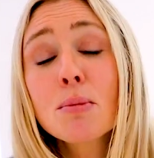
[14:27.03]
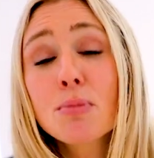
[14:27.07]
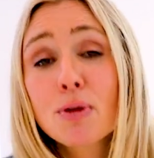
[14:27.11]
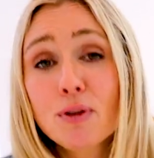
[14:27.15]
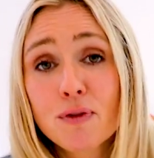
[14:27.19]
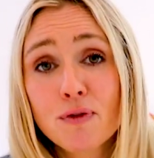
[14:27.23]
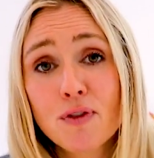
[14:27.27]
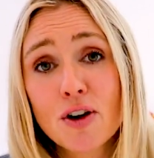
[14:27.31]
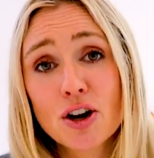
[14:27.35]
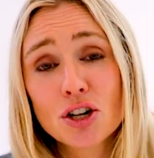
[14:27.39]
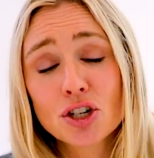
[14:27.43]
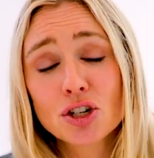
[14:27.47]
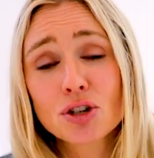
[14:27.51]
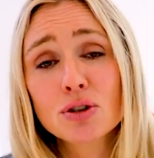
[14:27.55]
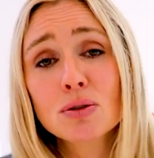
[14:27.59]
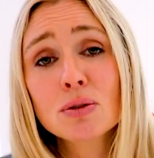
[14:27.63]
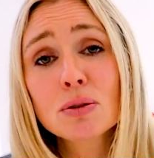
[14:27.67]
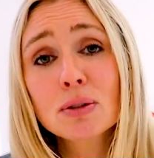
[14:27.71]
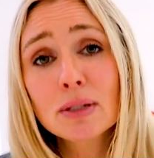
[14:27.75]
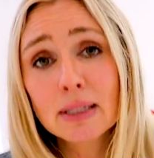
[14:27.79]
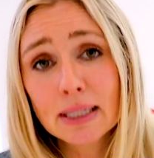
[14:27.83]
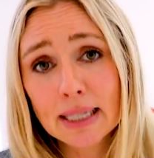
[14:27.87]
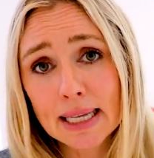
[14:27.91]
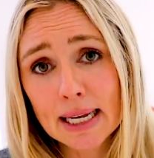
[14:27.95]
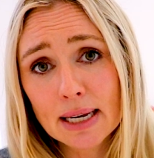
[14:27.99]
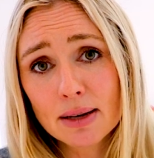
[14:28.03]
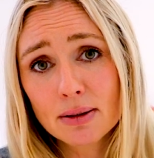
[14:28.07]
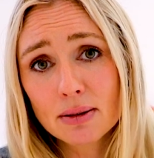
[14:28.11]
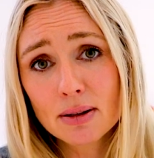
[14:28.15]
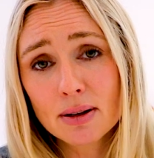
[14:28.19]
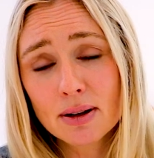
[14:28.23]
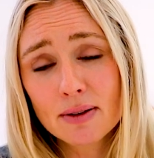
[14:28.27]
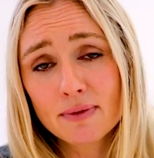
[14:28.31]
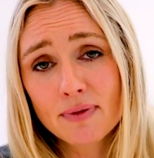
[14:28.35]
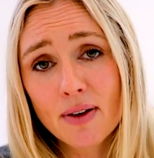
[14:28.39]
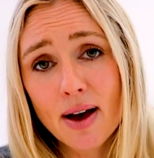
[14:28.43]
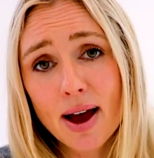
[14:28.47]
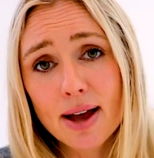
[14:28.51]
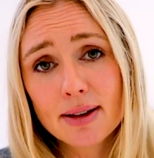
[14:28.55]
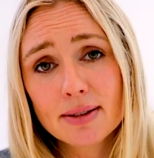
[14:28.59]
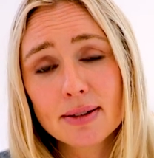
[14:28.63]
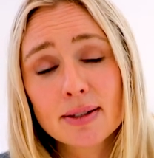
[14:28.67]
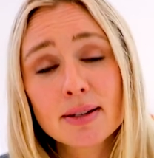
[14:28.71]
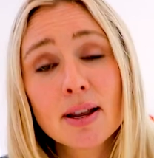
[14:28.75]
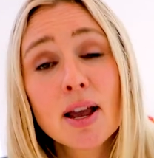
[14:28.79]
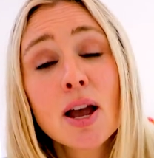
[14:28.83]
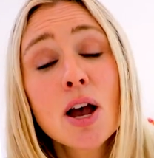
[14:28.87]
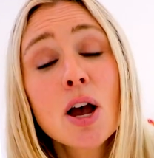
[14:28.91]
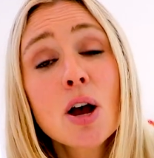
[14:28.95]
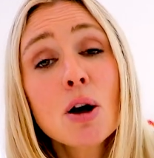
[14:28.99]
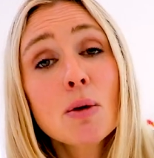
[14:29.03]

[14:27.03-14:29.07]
professional legal advice.